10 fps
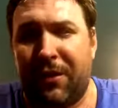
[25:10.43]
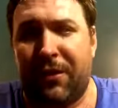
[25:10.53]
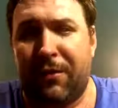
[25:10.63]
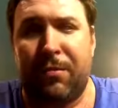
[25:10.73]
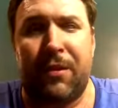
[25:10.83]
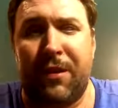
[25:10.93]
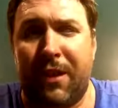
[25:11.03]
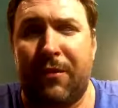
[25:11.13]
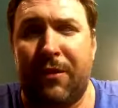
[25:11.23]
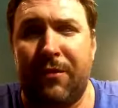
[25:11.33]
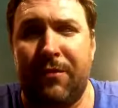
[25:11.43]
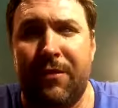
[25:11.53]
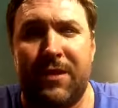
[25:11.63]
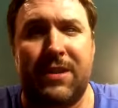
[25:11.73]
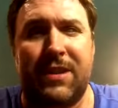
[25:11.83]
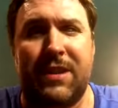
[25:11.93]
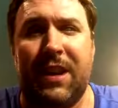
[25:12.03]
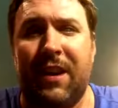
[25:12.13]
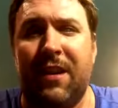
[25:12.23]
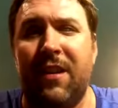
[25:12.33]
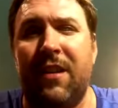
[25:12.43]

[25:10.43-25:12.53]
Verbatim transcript: You should put in the effort to succeed,